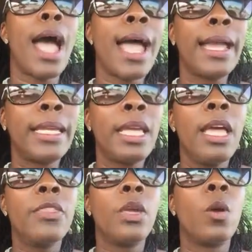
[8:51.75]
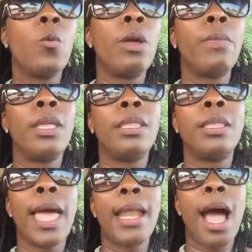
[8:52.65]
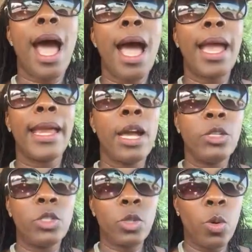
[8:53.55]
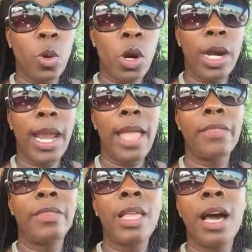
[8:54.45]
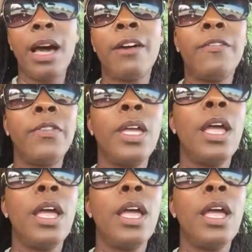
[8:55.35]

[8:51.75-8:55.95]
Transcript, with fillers: I there are women that I adore and love